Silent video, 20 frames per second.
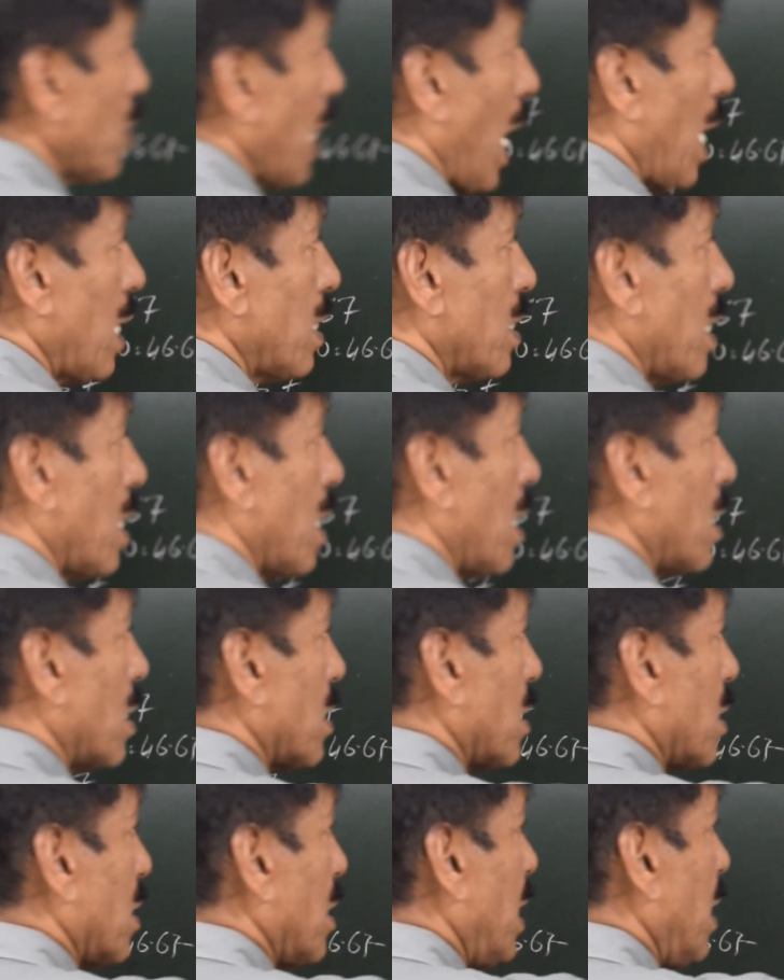that there are
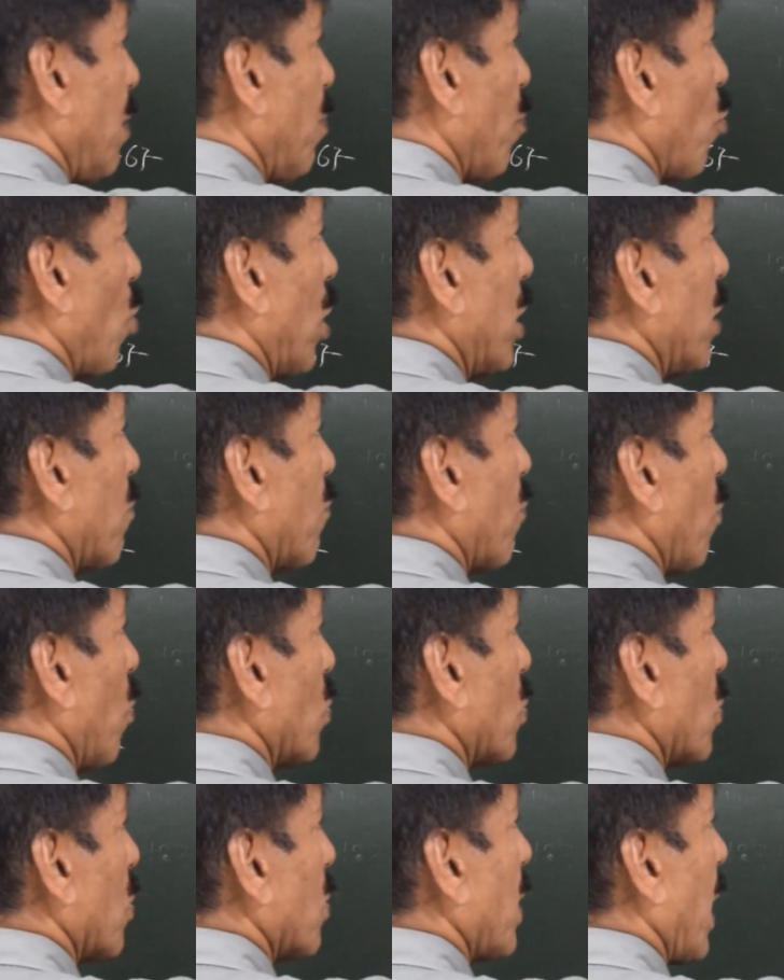three point
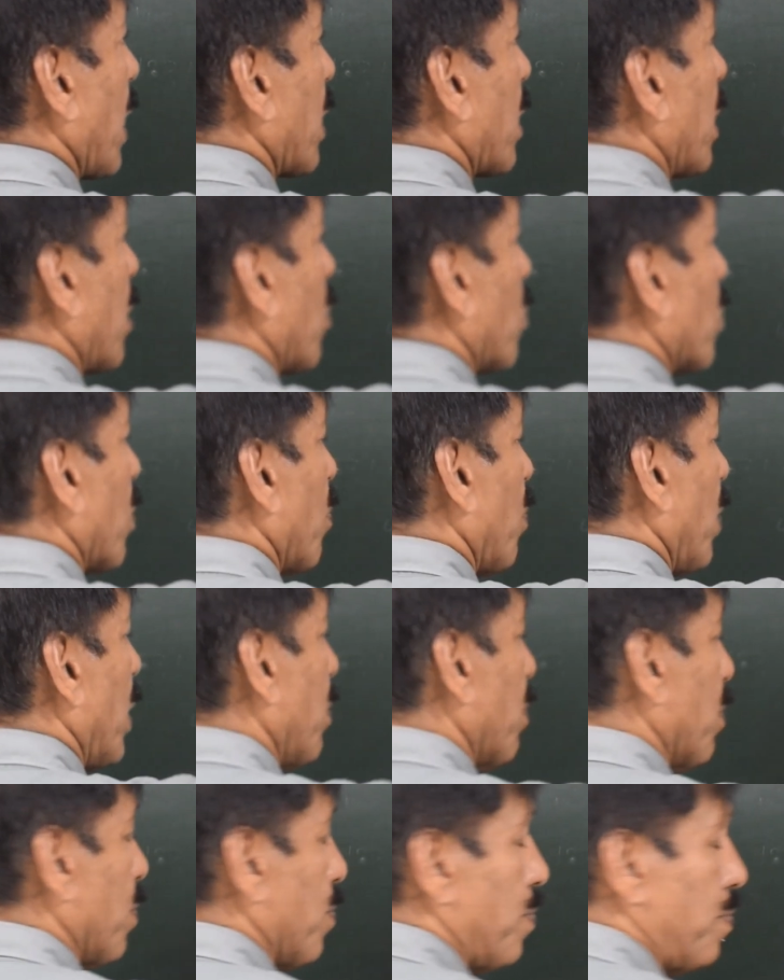forces acting on the beam,
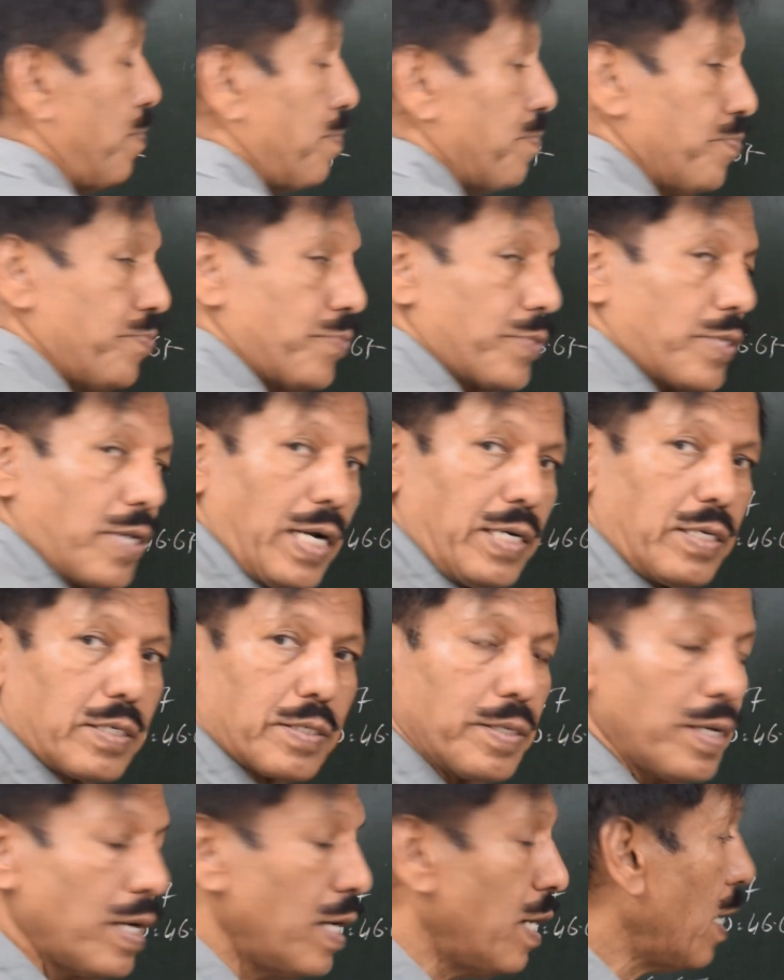right?
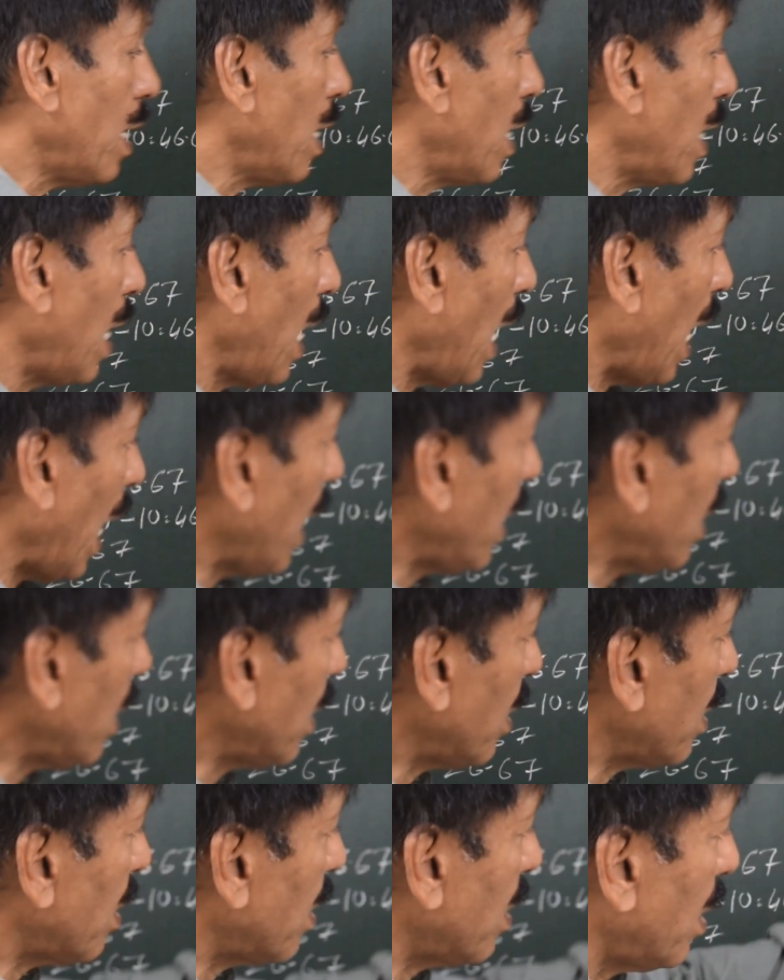
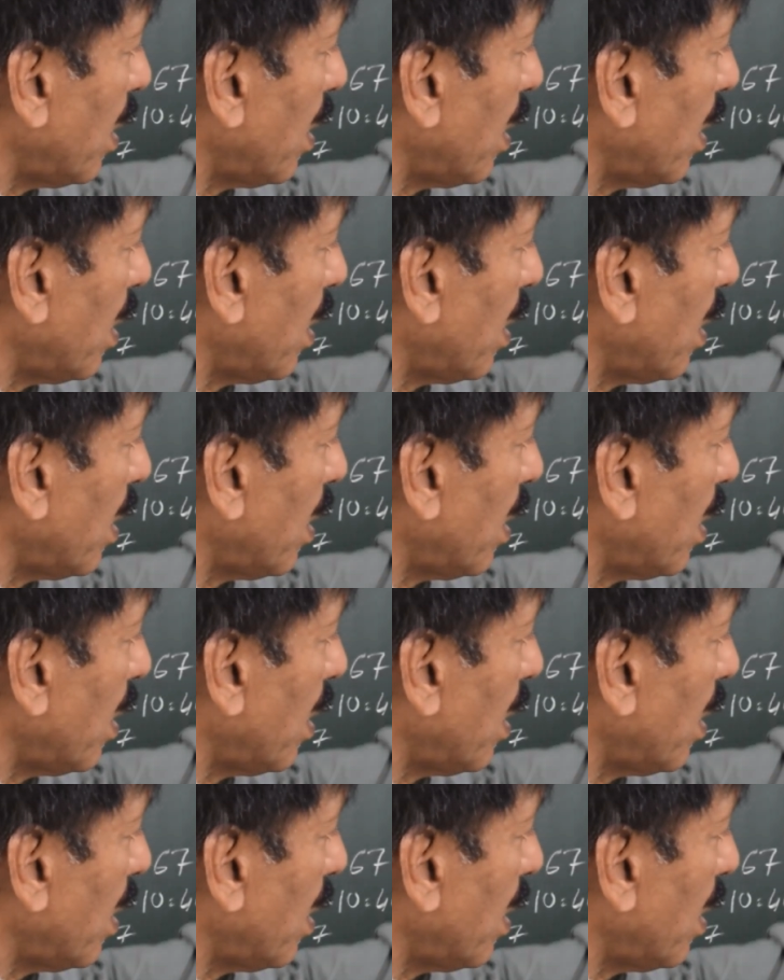And